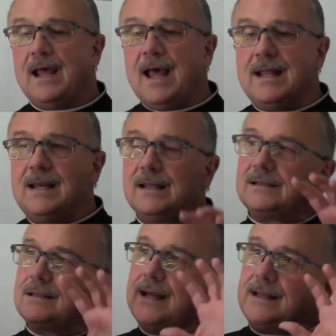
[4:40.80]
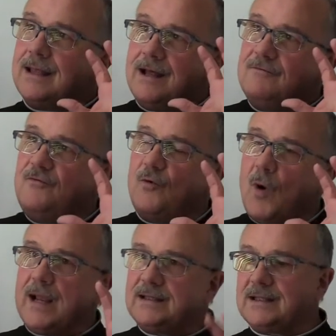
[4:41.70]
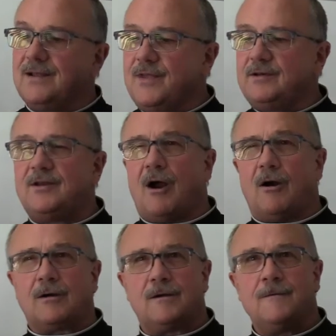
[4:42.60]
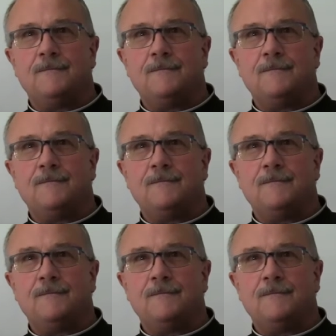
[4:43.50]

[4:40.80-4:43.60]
And it's like that voice in the dark.